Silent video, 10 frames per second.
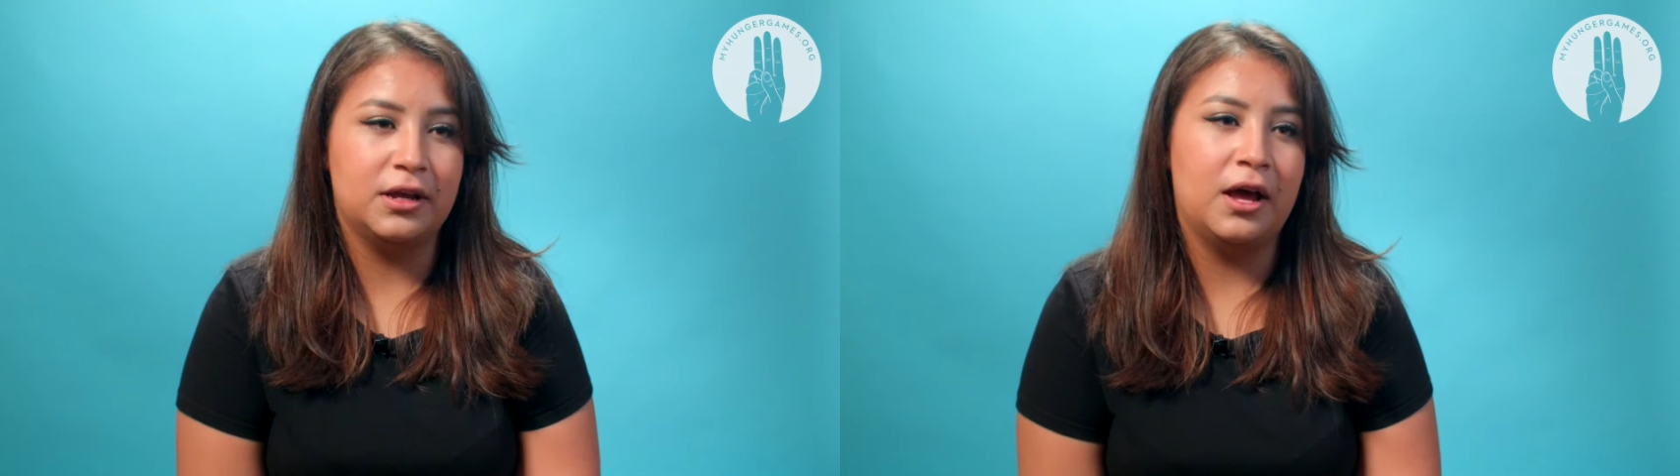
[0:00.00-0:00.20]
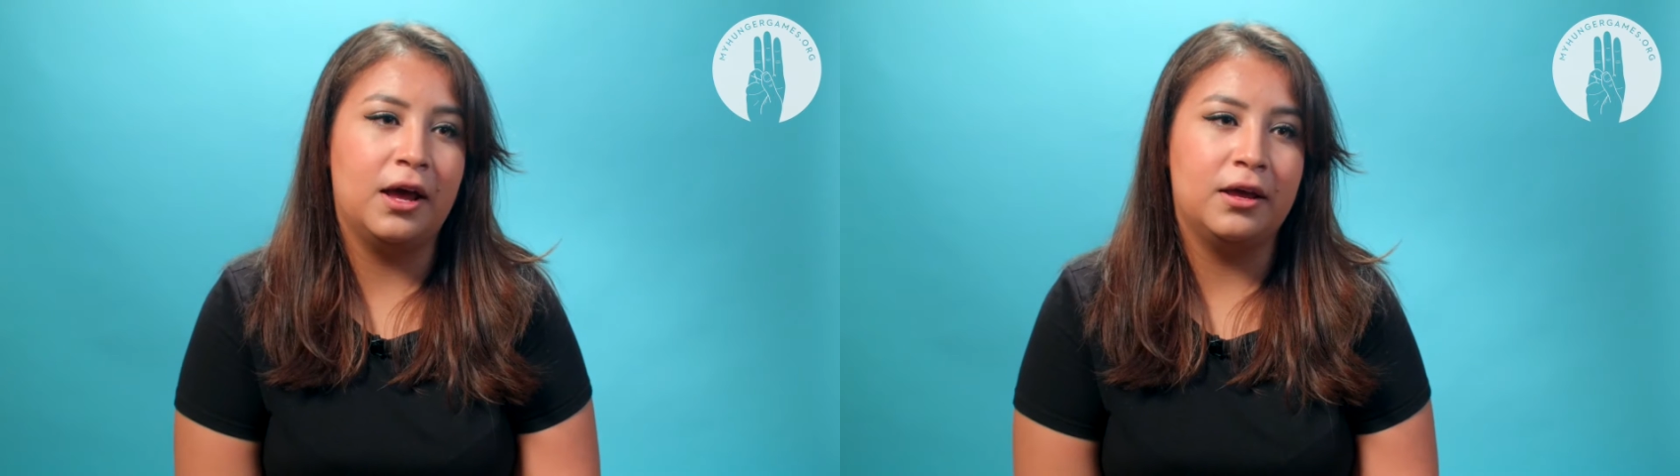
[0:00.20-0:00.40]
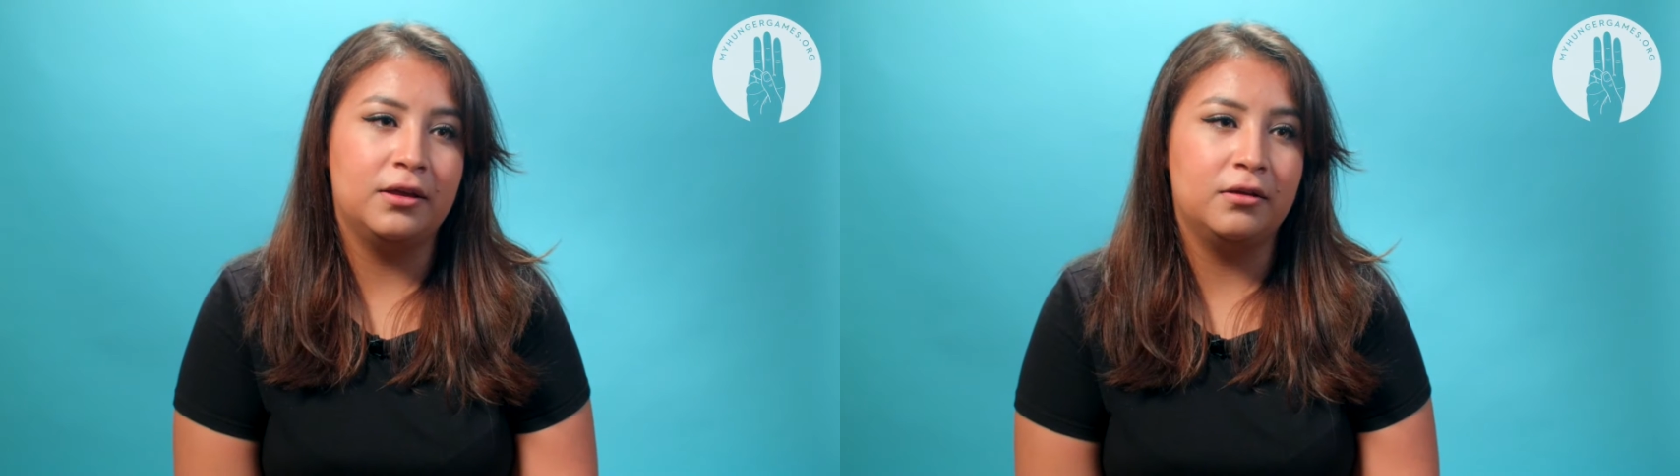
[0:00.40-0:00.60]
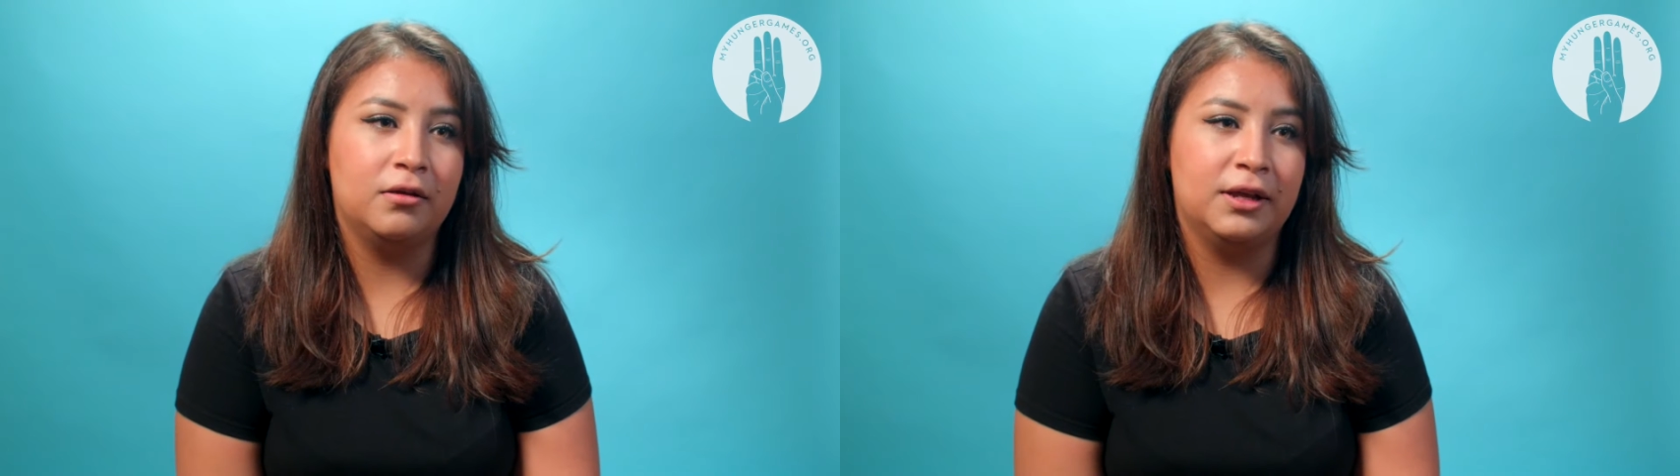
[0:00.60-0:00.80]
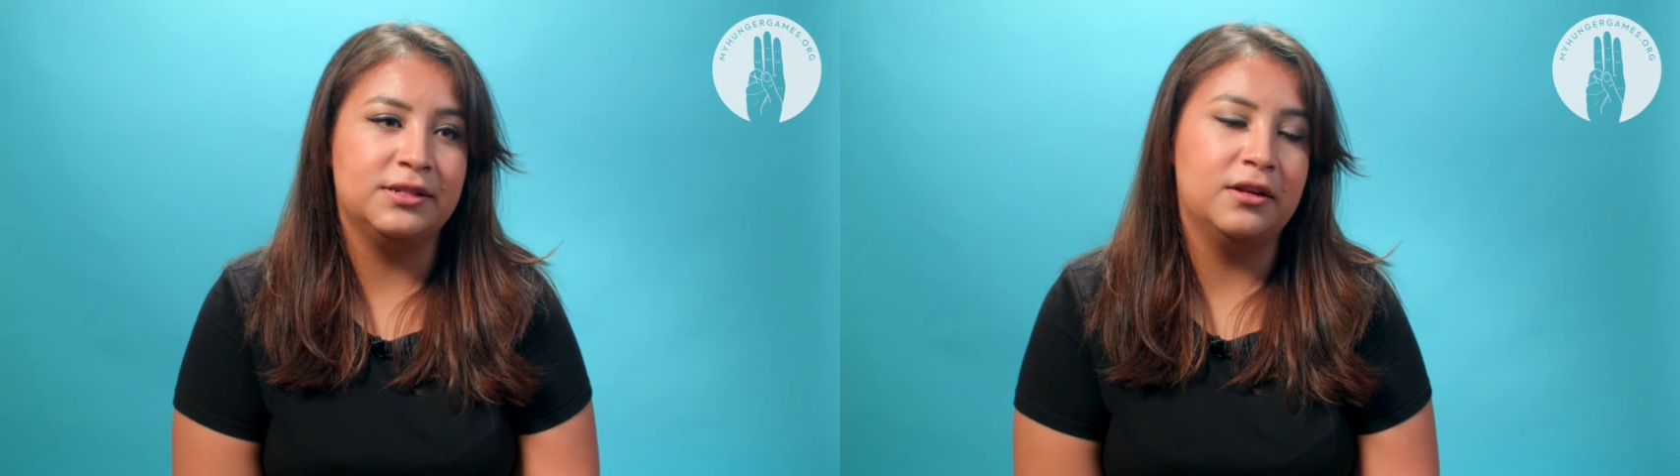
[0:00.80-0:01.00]
I
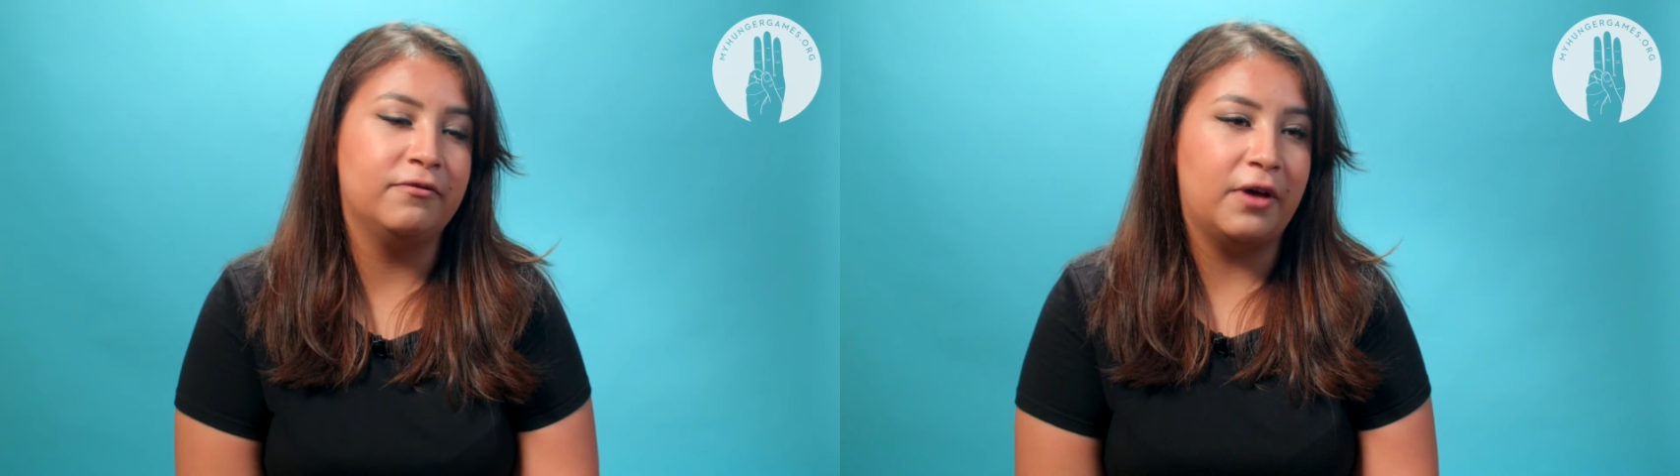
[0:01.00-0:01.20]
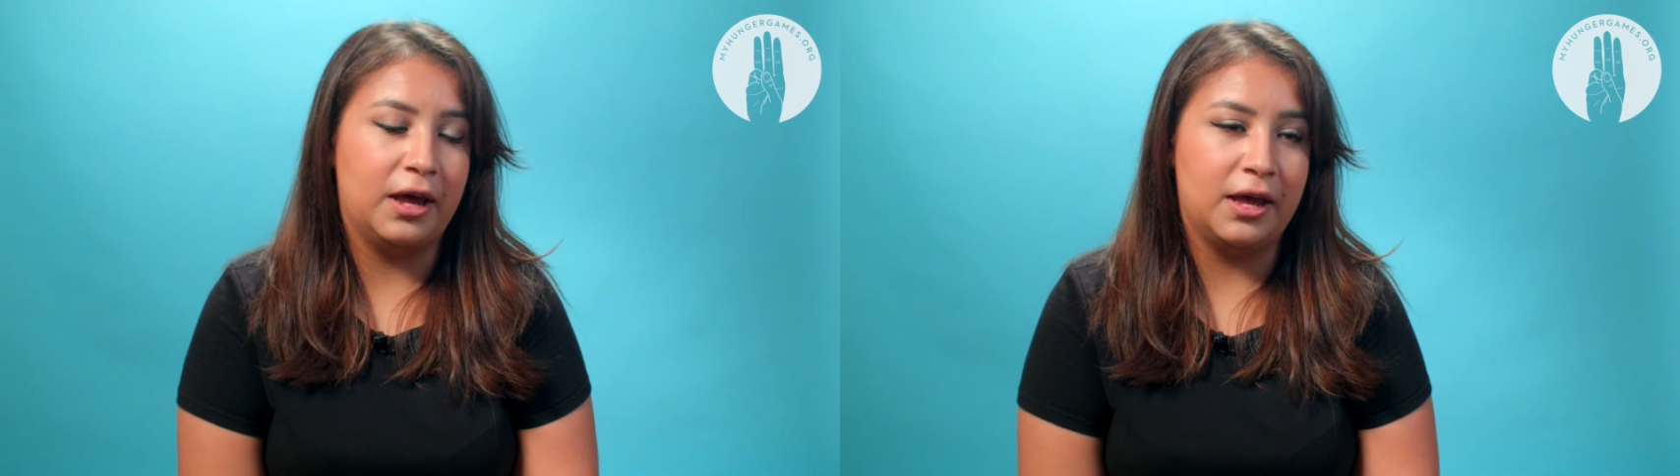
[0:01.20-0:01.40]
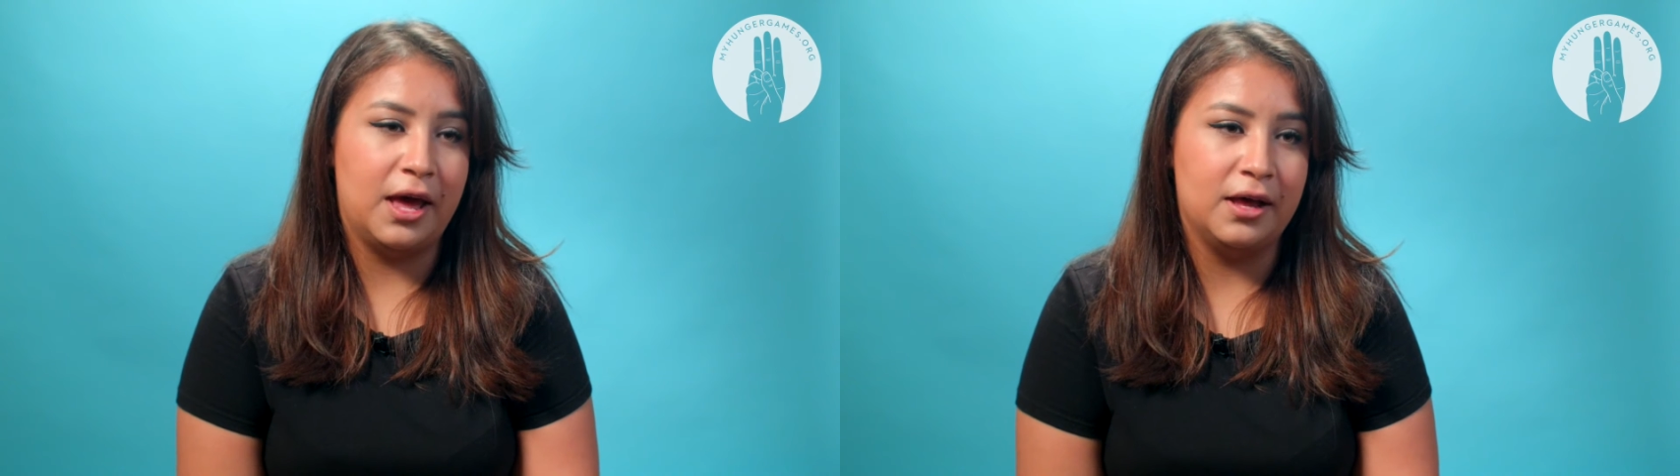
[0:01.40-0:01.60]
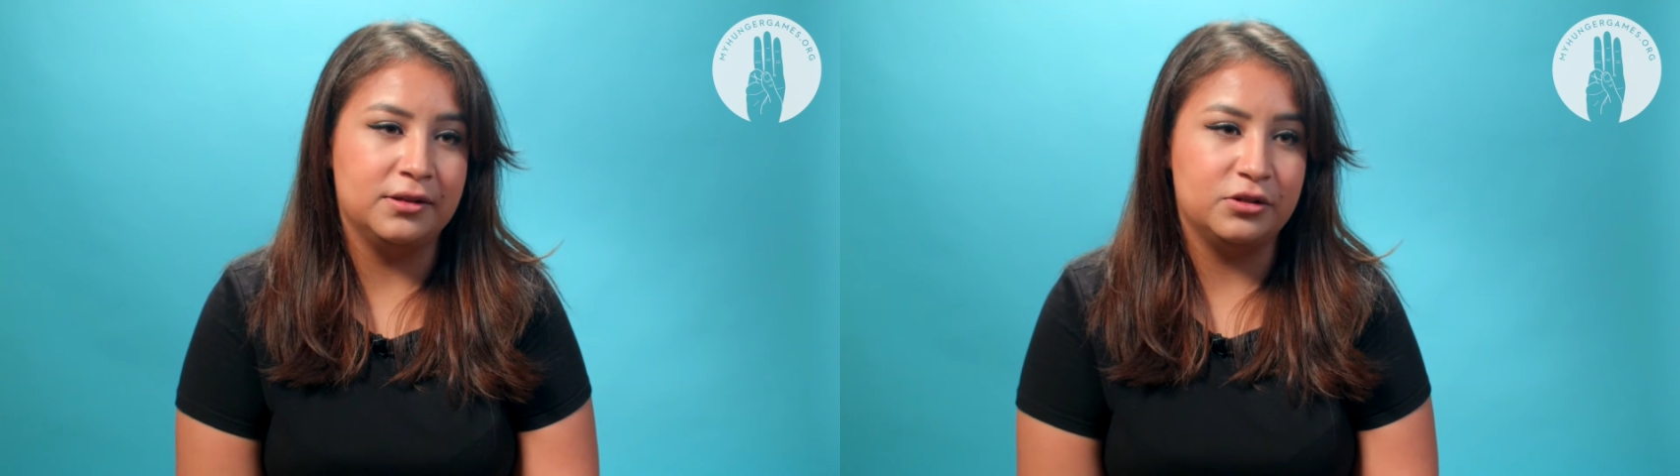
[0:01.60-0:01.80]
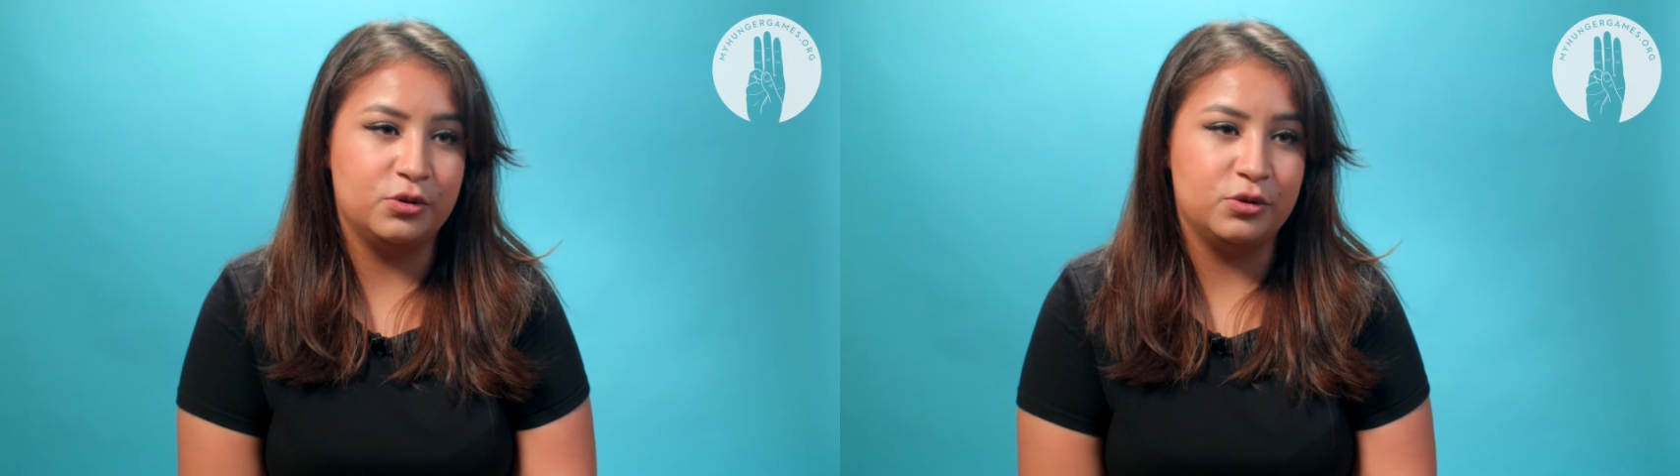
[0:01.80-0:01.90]
identify as a